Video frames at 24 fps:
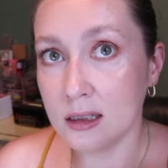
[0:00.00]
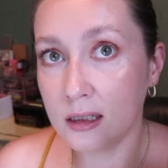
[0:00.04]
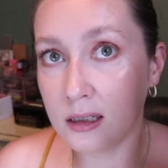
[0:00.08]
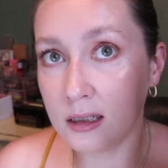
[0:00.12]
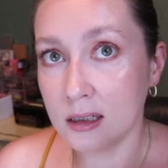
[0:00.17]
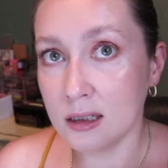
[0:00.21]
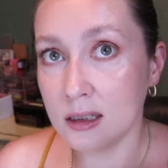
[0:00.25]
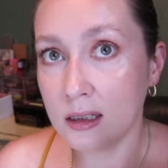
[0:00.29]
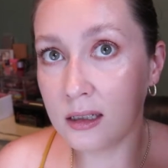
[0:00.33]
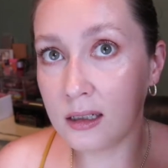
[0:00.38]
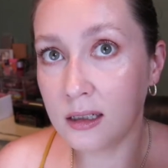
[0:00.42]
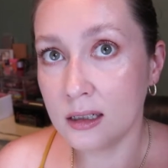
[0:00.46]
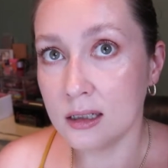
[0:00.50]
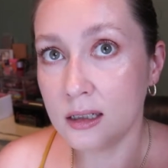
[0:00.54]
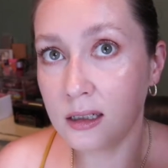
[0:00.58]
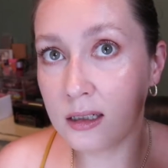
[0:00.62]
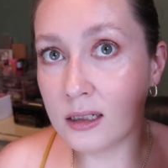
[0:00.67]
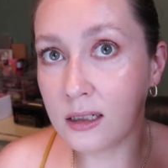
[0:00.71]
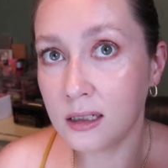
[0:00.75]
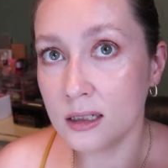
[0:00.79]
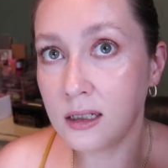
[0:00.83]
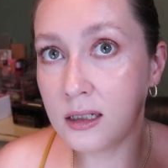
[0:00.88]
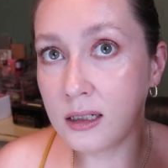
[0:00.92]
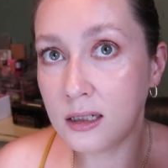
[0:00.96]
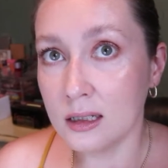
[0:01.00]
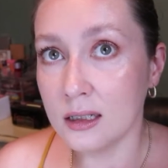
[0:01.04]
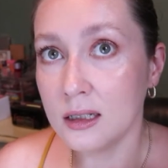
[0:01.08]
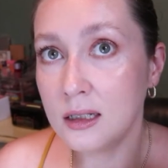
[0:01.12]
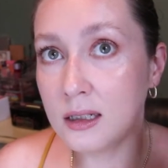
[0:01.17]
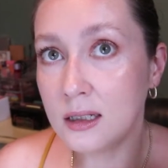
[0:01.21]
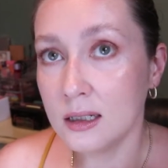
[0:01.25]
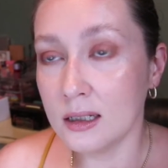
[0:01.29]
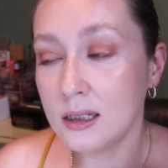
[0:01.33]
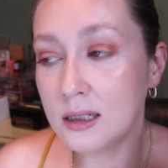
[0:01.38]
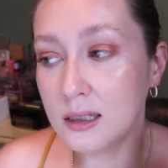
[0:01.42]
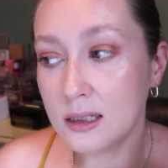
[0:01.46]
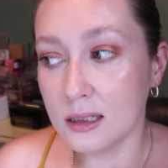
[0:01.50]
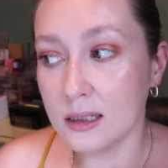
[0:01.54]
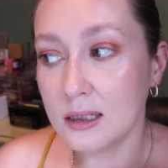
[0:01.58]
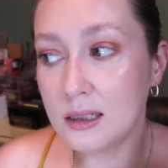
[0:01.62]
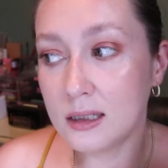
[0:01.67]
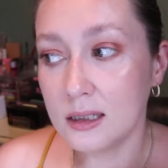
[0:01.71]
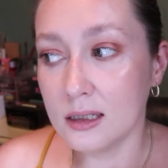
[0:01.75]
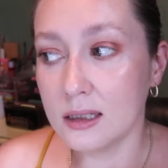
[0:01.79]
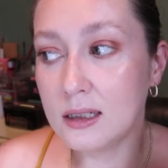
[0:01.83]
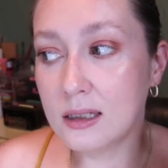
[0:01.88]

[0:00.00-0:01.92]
No one is speaking in this clip.